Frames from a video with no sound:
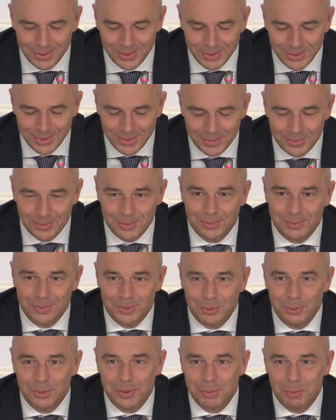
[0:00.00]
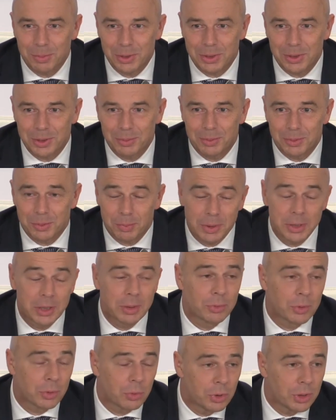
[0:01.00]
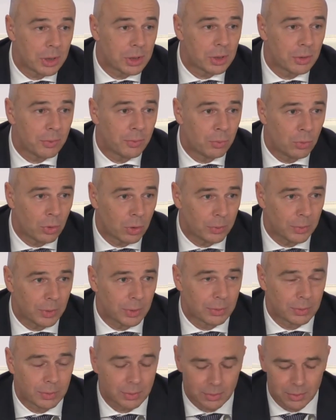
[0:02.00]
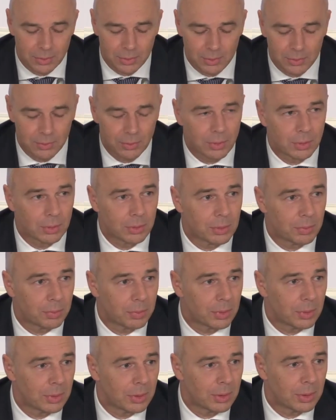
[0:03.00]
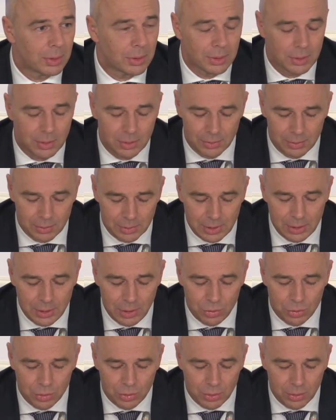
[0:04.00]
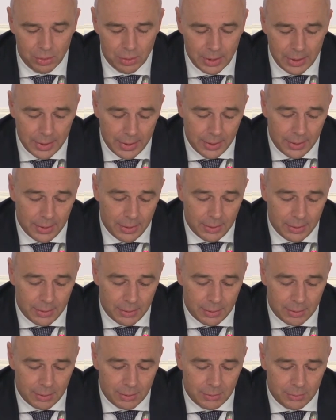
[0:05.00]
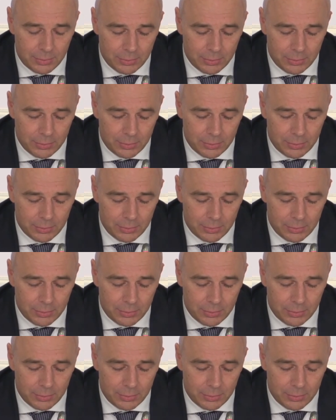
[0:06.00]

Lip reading: Are there more questions? Then thank you. Thank you very much for participation in the forum.